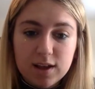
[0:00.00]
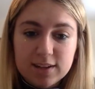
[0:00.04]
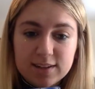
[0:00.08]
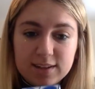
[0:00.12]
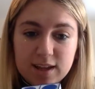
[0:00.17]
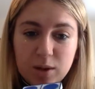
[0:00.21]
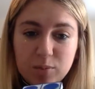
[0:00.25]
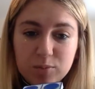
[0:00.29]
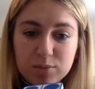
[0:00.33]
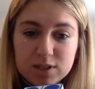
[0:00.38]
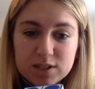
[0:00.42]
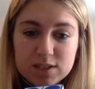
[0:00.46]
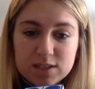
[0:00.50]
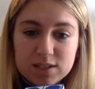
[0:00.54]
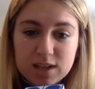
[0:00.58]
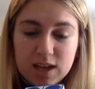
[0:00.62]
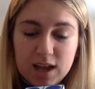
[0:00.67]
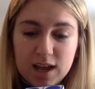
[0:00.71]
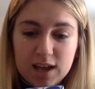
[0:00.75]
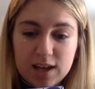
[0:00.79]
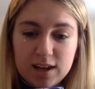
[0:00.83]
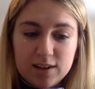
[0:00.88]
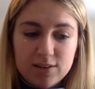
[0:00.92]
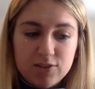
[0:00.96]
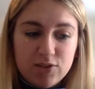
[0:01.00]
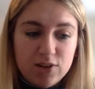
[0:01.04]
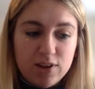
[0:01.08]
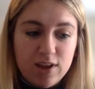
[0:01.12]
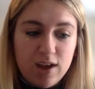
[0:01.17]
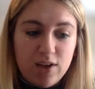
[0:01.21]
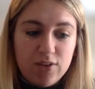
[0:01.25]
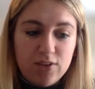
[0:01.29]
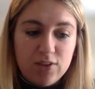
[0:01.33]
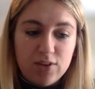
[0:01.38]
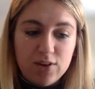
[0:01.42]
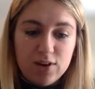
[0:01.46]
10 plus 10
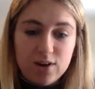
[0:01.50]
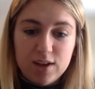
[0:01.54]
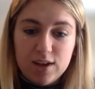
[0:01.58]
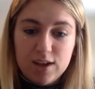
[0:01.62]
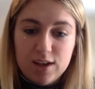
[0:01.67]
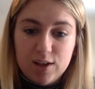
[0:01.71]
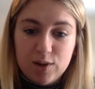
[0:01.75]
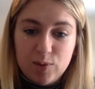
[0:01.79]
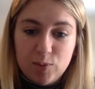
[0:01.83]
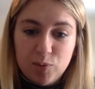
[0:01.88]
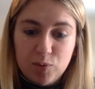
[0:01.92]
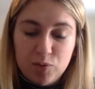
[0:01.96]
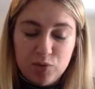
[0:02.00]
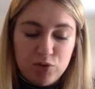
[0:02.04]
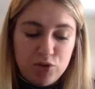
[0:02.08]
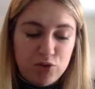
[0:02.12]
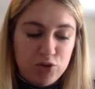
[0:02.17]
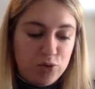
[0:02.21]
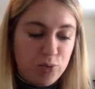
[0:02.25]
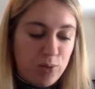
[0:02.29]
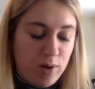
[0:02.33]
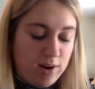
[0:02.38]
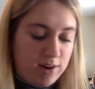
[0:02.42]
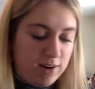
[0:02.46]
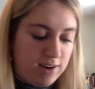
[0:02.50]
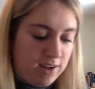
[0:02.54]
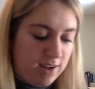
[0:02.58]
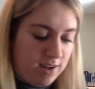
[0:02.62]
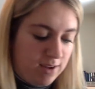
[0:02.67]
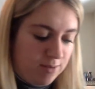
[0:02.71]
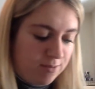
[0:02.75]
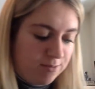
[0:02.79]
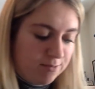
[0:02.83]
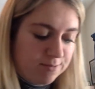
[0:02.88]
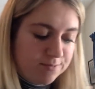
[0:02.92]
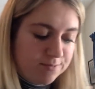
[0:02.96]
together equals 20.